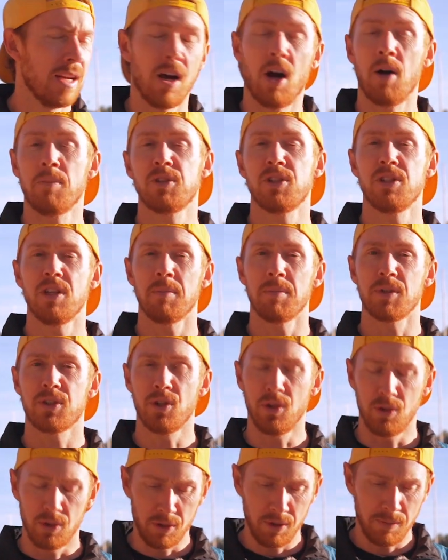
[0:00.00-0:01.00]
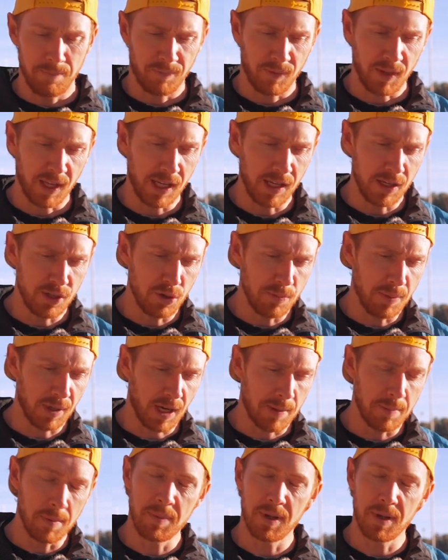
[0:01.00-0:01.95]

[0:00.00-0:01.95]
Option number two is you become